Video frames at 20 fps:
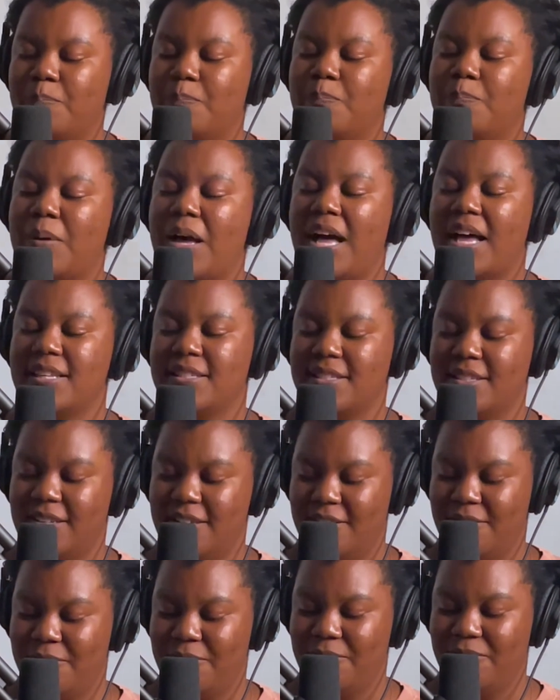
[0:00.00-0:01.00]

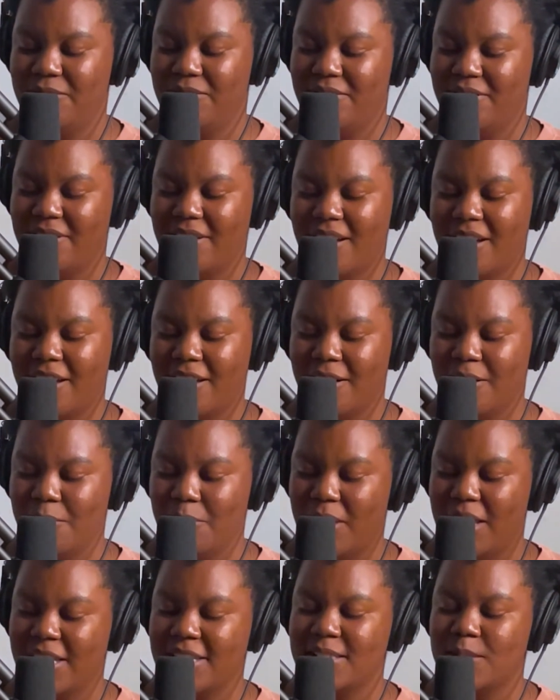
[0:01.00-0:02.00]
positive
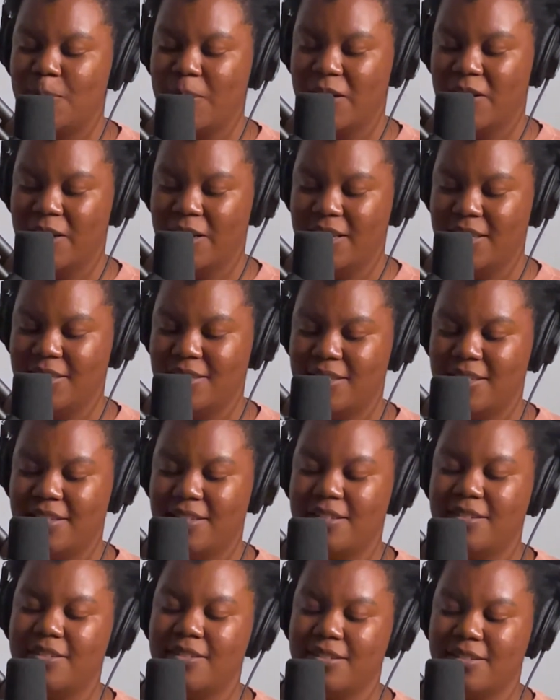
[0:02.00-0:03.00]

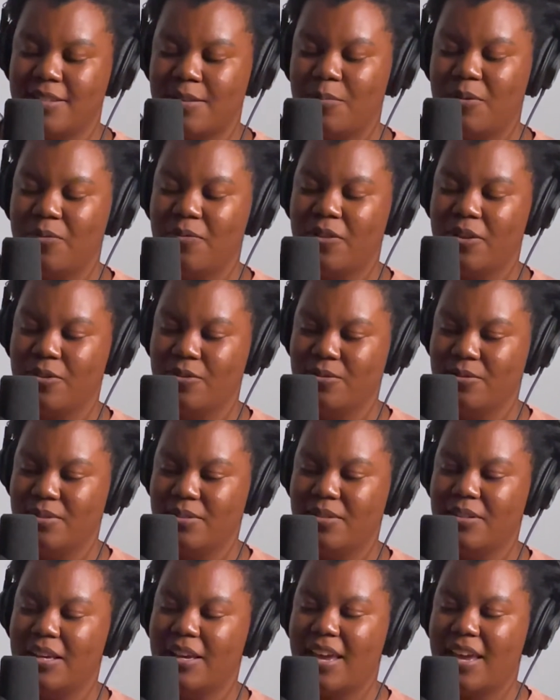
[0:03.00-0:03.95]
experiences to some of those